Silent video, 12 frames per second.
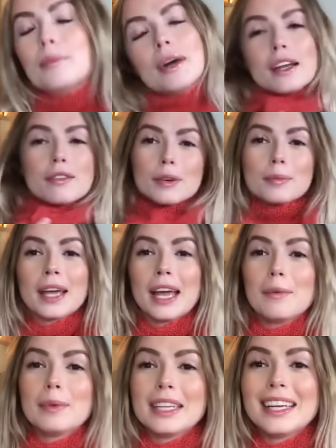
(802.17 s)
a break from
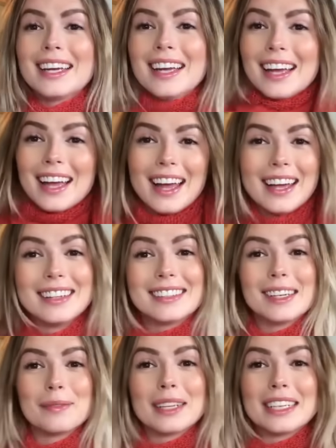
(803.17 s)
cabling and
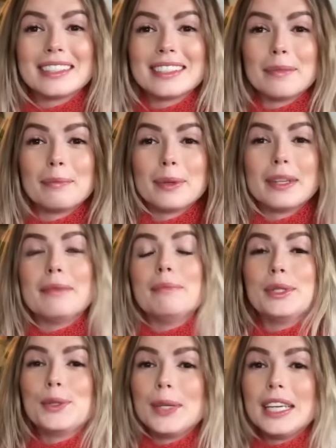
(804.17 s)
something simple in
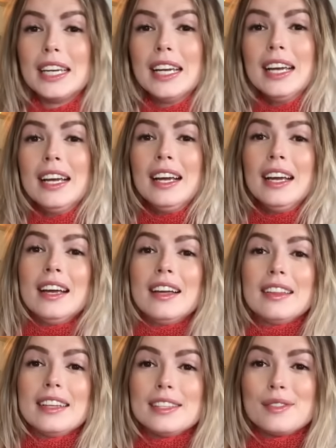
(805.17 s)
between
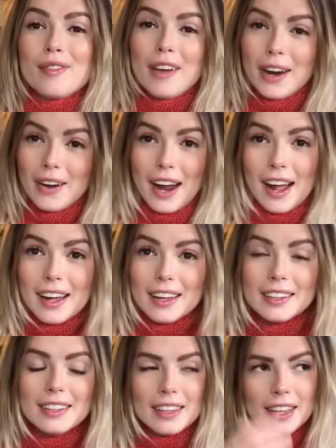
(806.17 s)
this
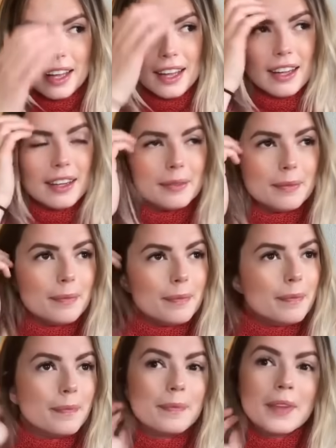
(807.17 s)
fairisle.
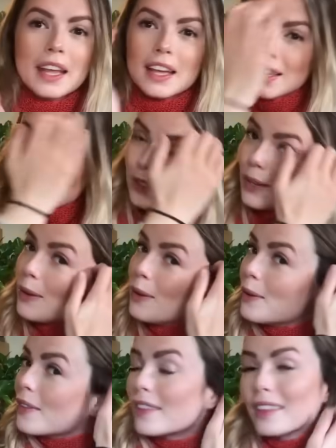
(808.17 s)

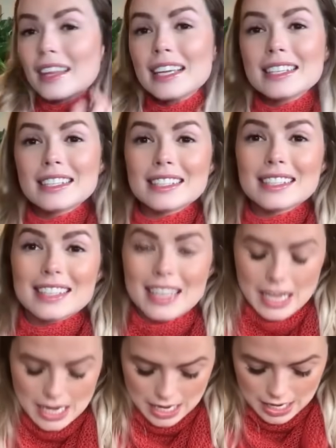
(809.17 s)
So this
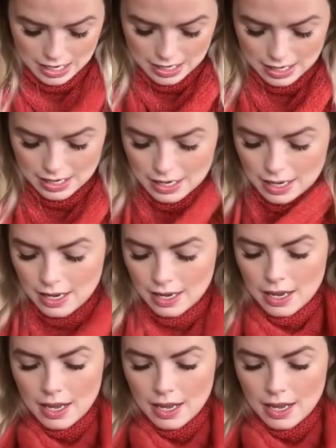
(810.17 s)
is